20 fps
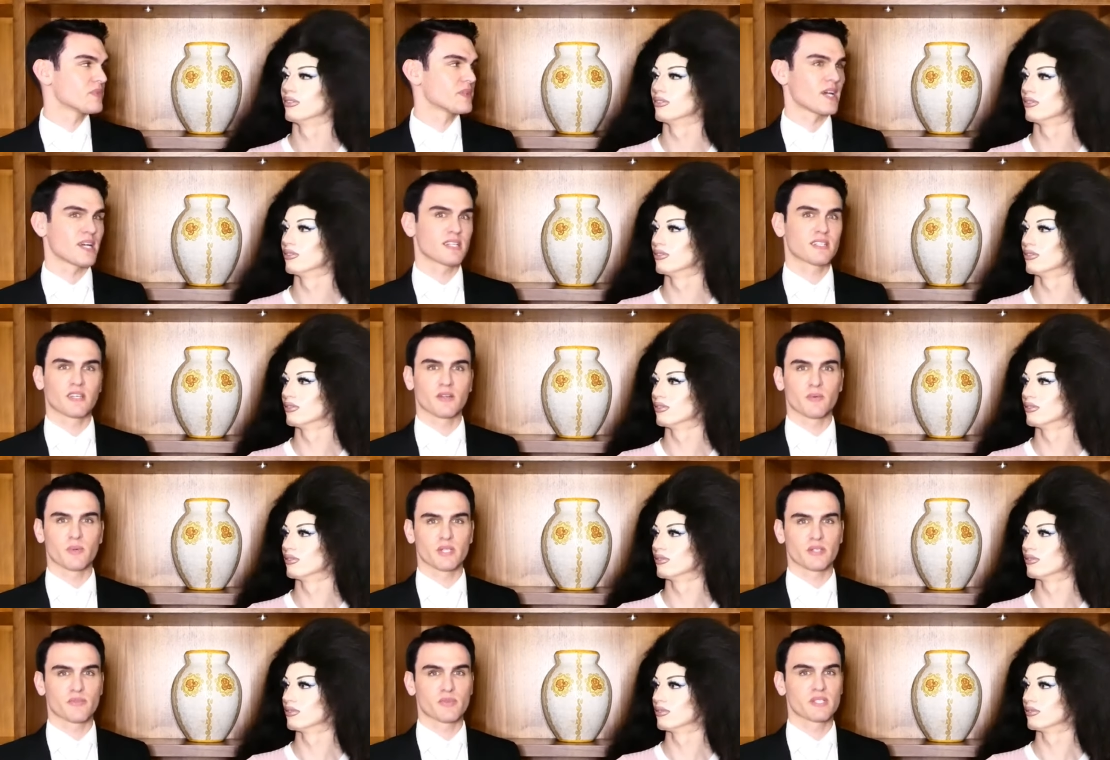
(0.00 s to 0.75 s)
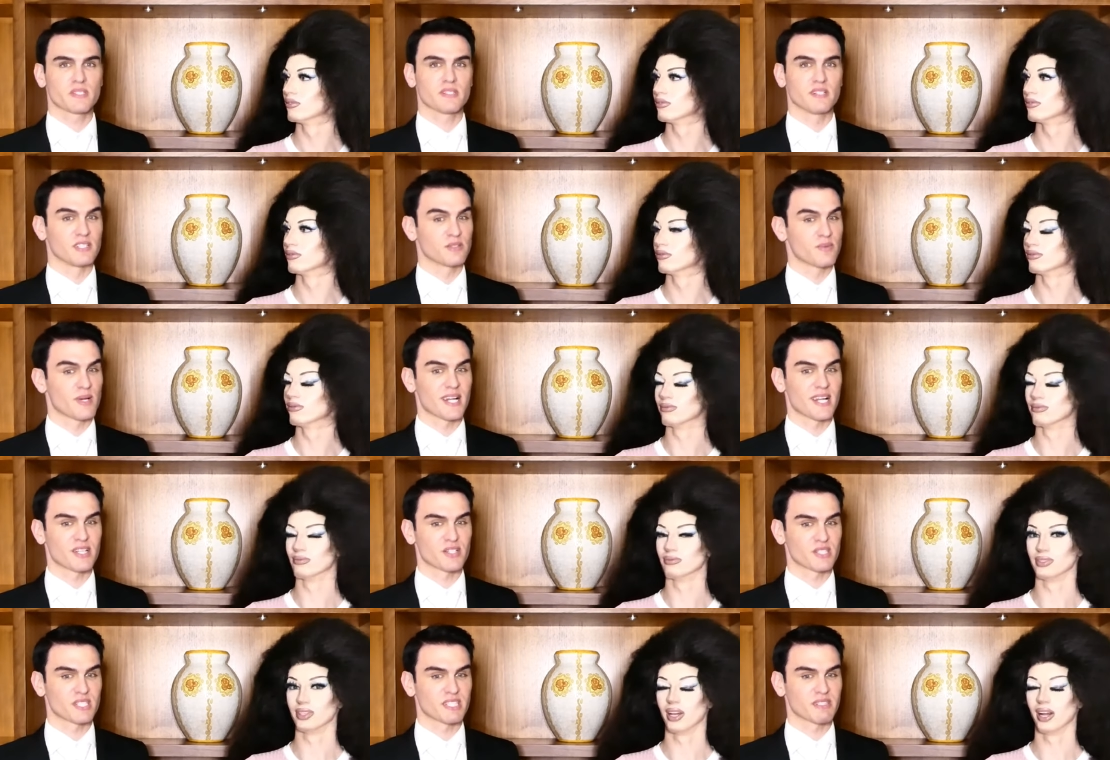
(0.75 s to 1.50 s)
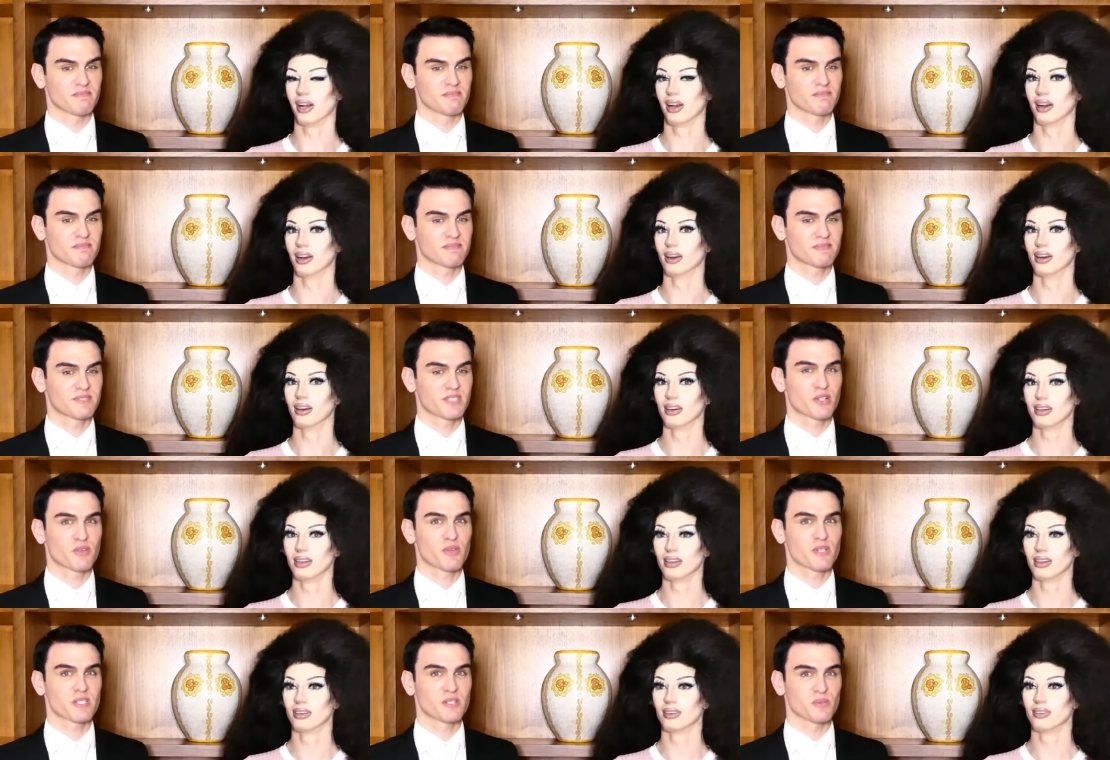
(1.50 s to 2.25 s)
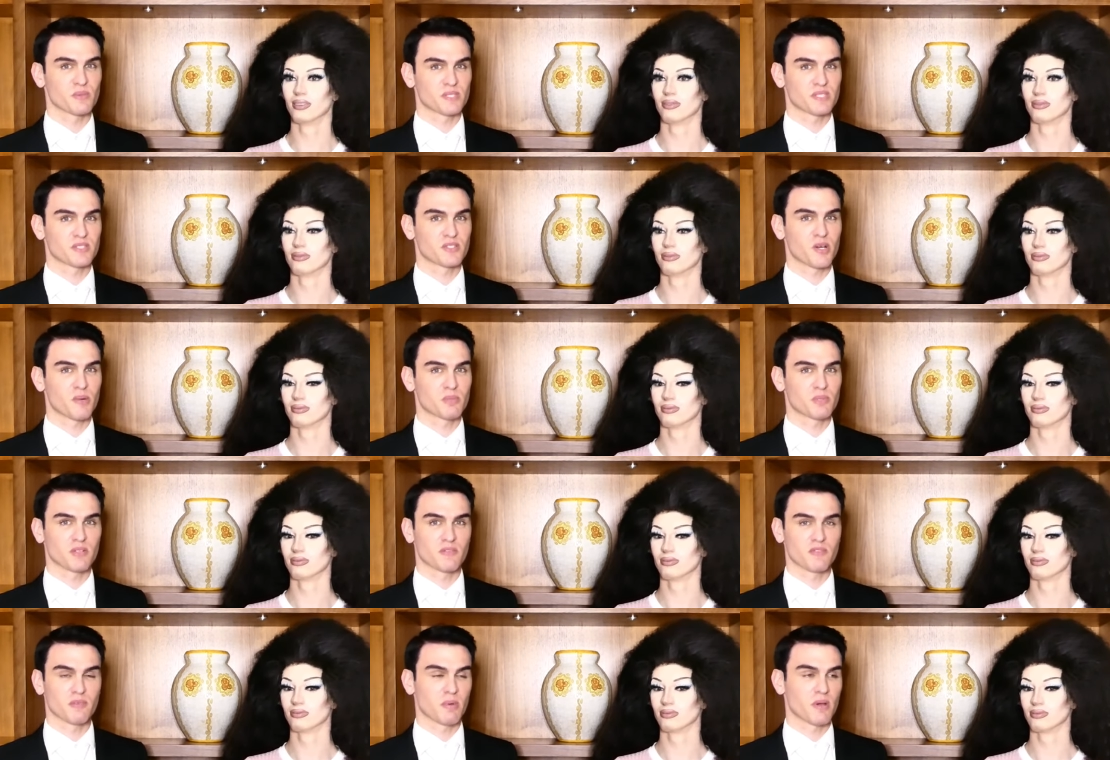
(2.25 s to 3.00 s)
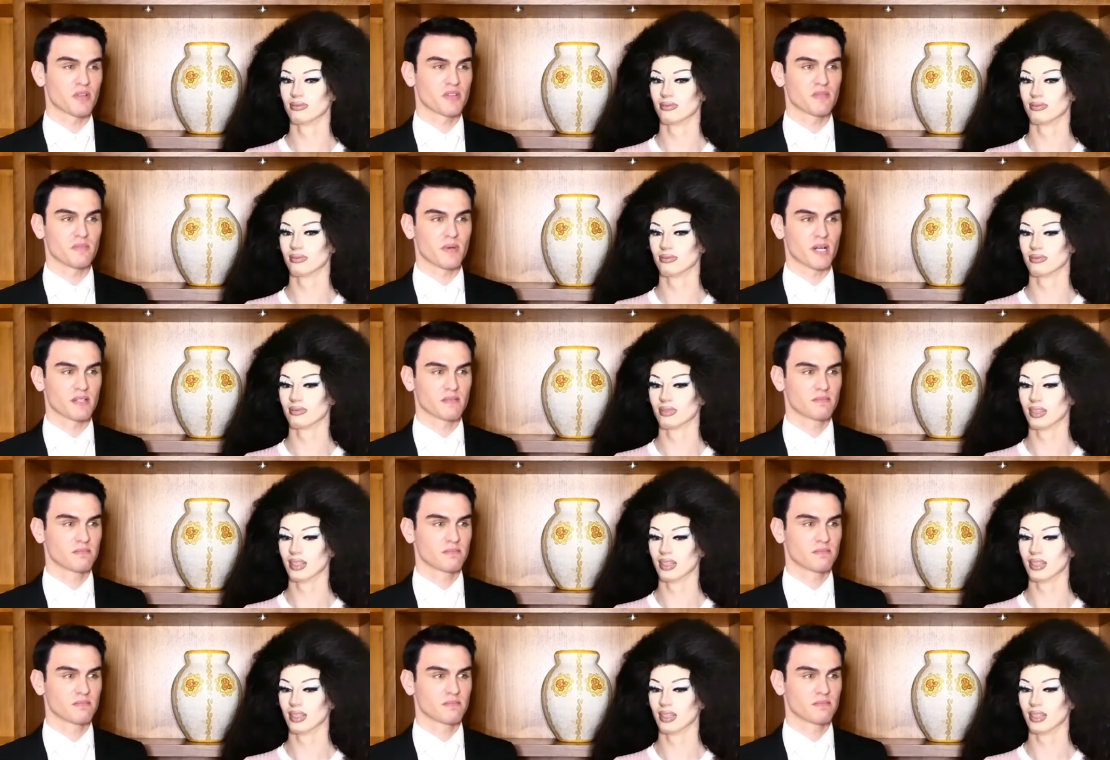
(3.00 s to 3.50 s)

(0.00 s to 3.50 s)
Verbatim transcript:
Speaker 1: I'd go with Crystal as well actually. Yeah. So Crystal was the top two for both of mine.